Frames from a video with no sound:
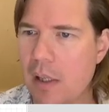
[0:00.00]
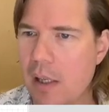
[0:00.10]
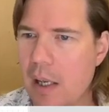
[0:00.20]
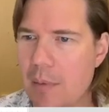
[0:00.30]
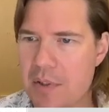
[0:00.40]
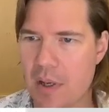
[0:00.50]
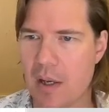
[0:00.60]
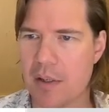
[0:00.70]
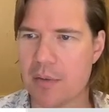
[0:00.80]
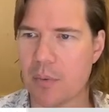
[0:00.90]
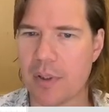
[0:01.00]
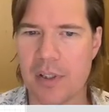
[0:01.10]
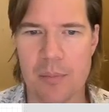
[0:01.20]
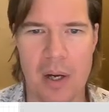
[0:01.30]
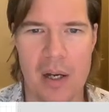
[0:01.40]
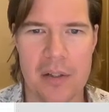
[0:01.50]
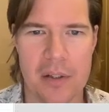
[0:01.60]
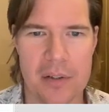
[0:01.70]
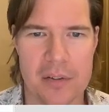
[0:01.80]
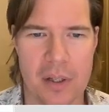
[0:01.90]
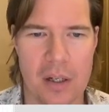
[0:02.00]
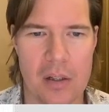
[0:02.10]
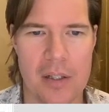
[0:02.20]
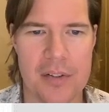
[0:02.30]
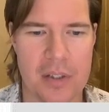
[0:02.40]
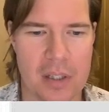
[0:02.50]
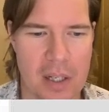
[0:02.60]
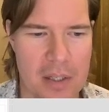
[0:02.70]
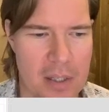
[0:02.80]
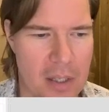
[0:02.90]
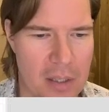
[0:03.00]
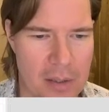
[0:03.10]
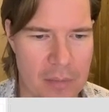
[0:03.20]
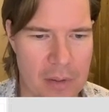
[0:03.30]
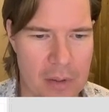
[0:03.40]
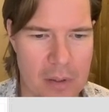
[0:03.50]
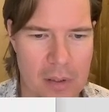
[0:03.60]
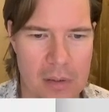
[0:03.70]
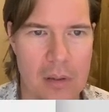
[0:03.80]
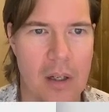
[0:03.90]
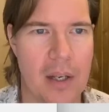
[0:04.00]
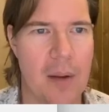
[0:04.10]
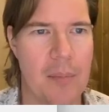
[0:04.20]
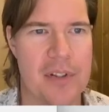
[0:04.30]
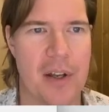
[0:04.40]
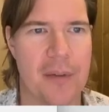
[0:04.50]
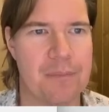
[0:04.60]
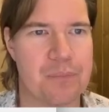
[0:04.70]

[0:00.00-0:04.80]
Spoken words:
Amazon is where you bought yours. Oh, that's a good idea. I didn't even look on Amazon.